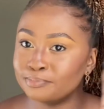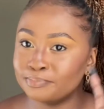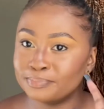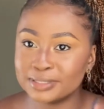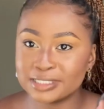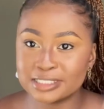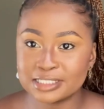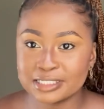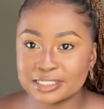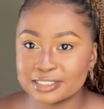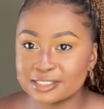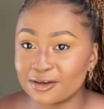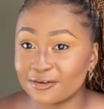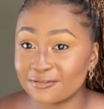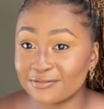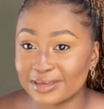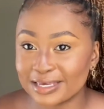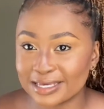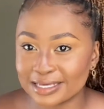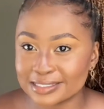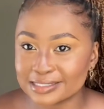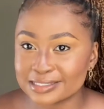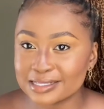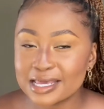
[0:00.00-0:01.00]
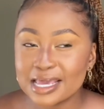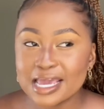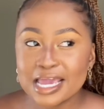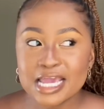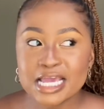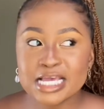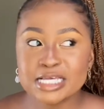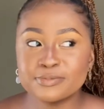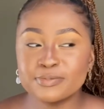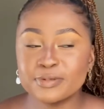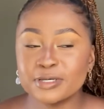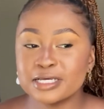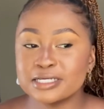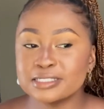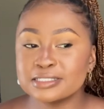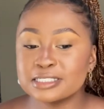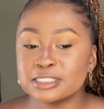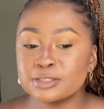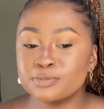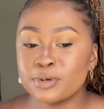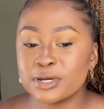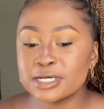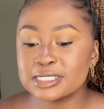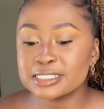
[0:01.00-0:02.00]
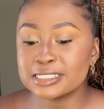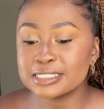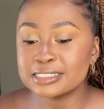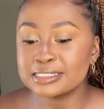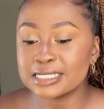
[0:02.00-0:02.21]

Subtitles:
business of his is because this person